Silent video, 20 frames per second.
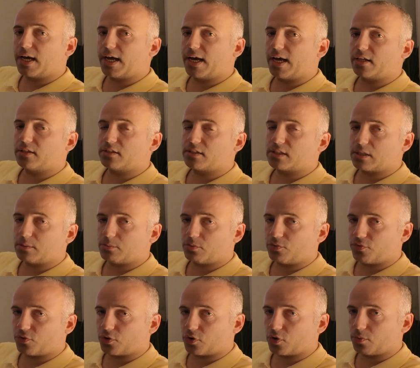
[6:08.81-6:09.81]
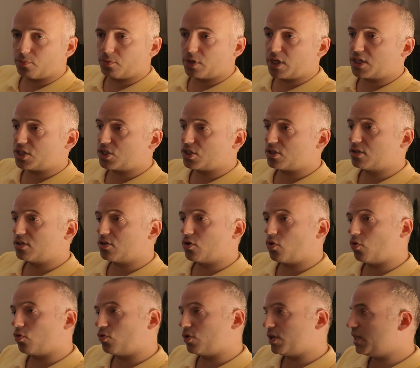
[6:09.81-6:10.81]
and subwoofer combination,
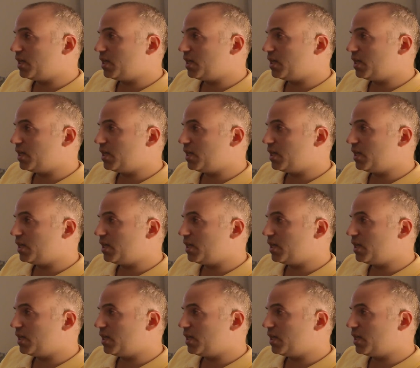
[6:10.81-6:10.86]
or